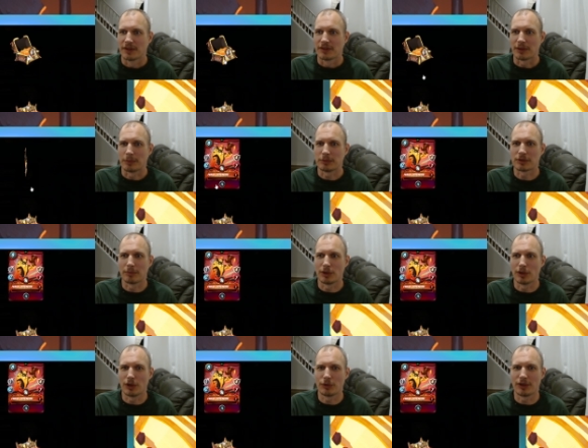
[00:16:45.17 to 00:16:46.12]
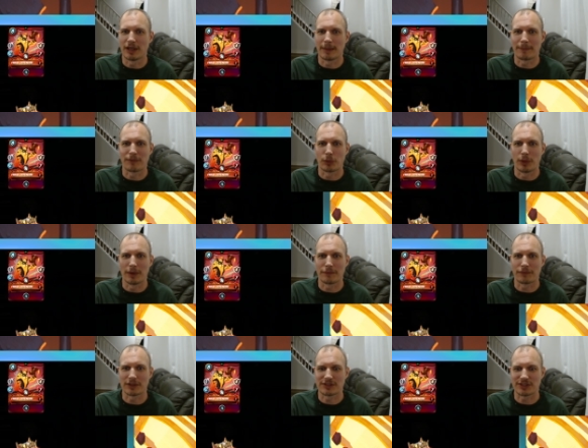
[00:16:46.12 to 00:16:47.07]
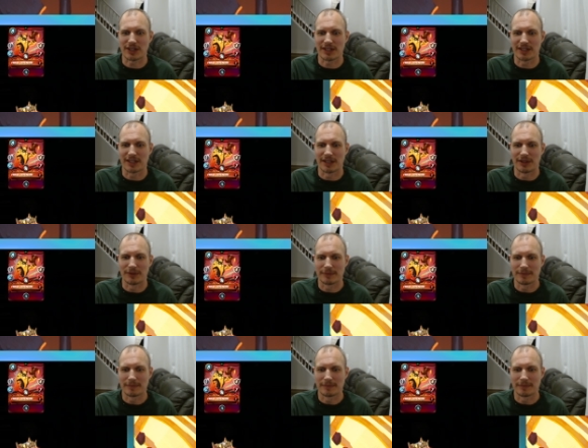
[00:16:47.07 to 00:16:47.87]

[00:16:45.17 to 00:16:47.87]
That means I'm loading up for one for the Psi account.